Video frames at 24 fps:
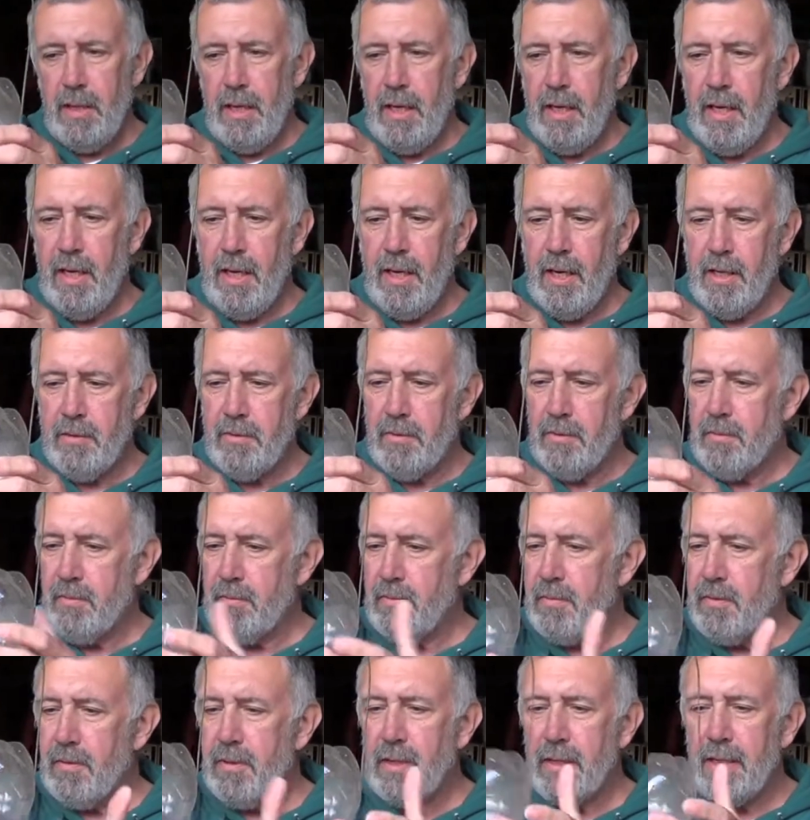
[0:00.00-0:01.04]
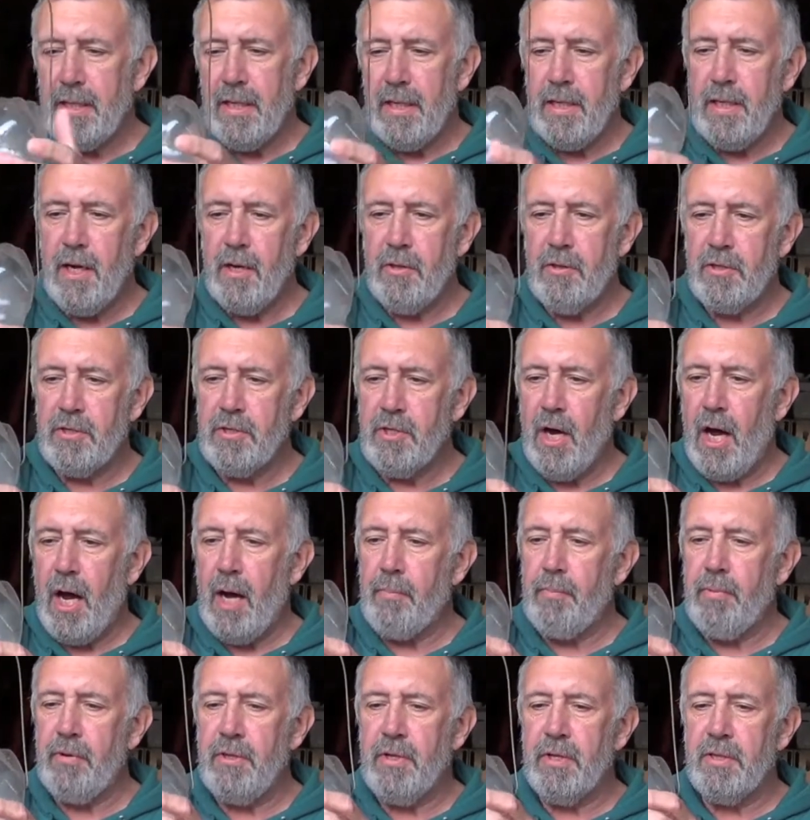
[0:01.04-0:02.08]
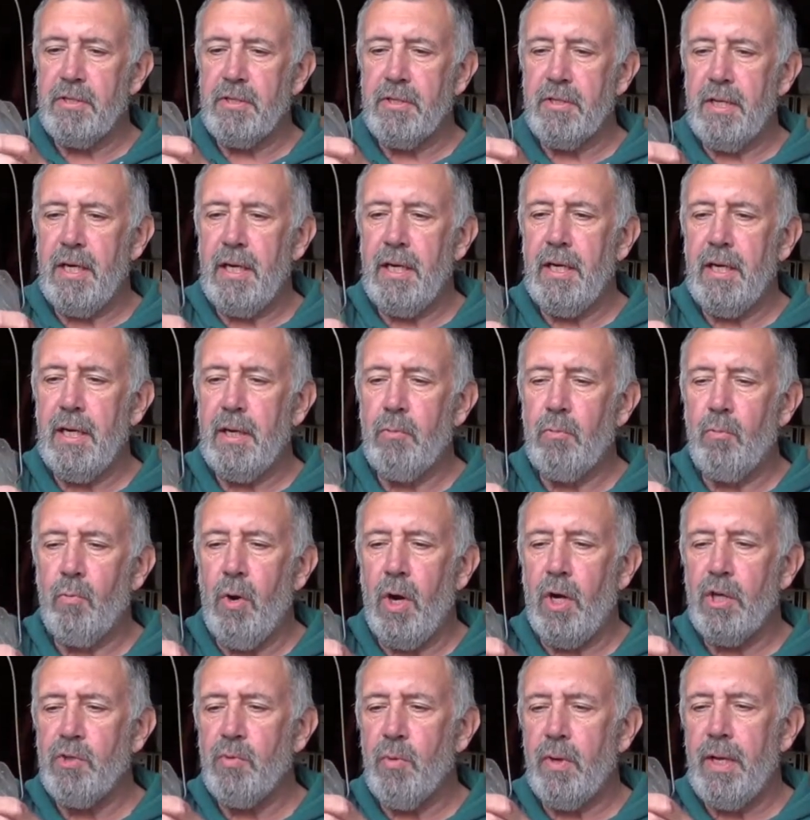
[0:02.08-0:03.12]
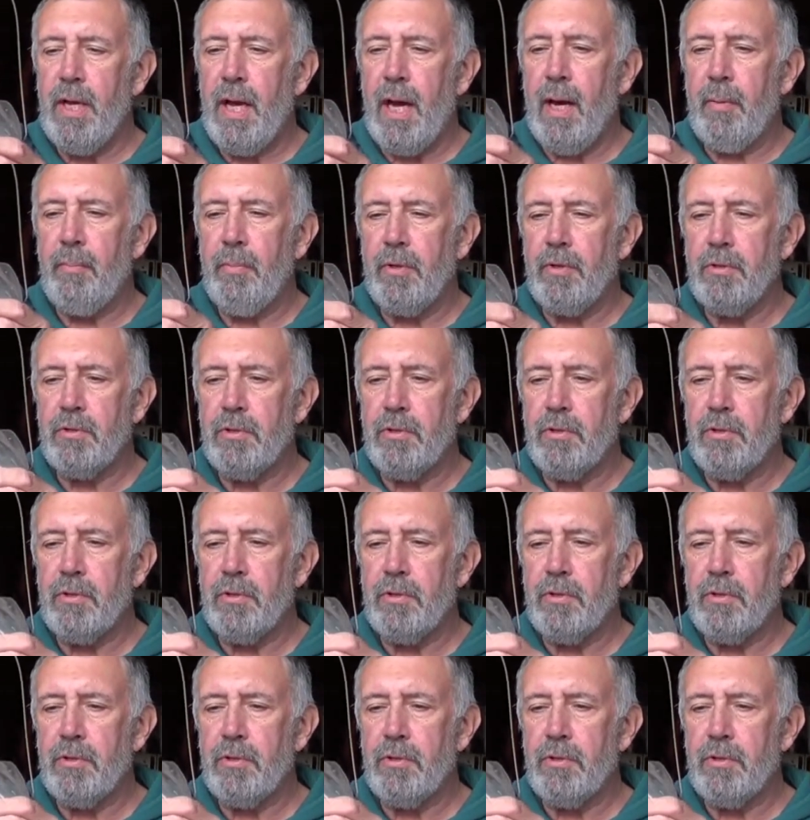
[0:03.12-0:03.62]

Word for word: and get on the top of this thing and watch what happens.